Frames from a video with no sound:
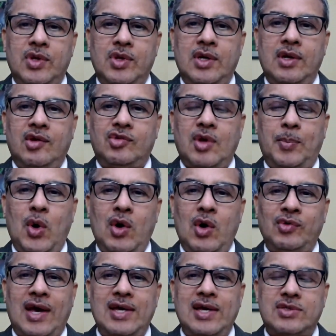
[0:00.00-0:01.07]
Suppose
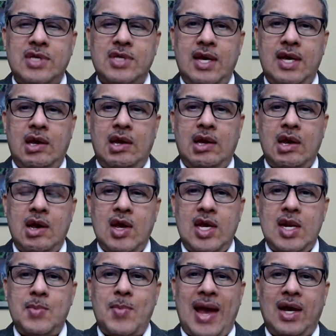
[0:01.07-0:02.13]
I say
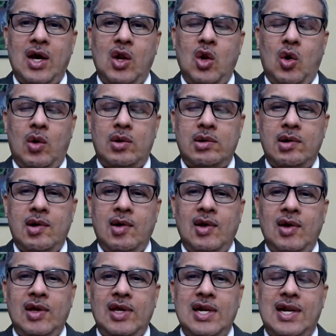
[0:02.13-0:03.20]
in Bangalore,
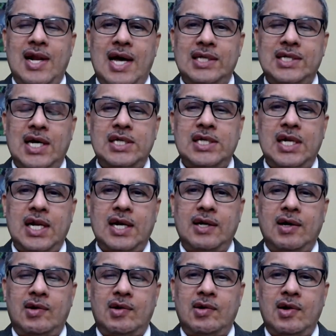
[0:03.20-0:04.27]
in
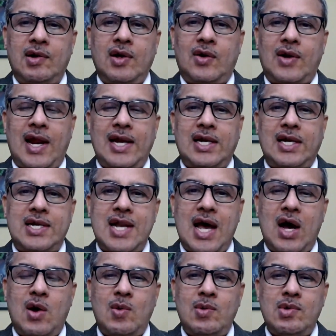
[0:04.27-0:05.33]
Rajajinagar, right
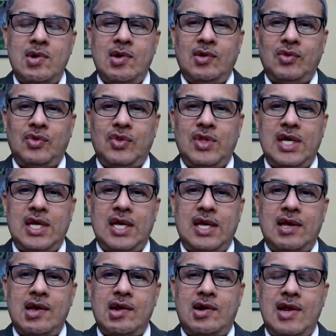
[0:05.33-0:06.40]
now
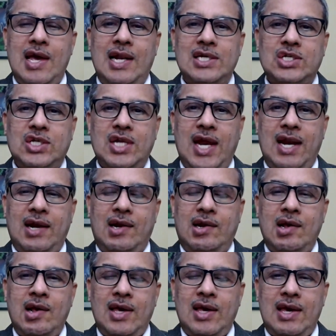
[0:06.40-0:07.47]
the real estate
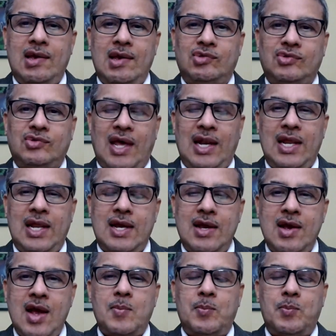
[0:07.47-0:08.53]
is
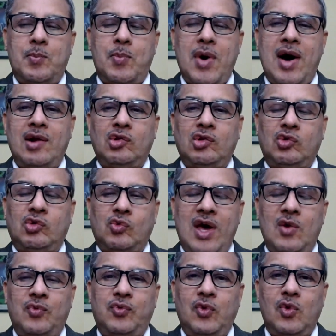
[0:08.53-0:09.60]
selling per square
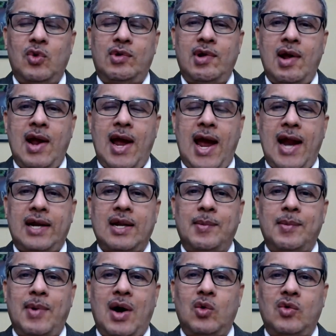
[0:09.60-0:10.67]
foot at
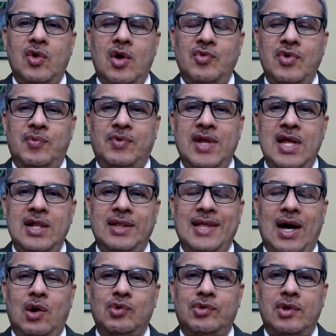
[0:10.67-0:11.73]
about
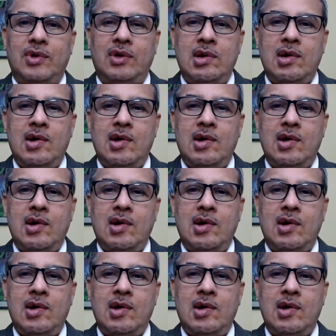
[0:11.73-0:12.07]
15,000.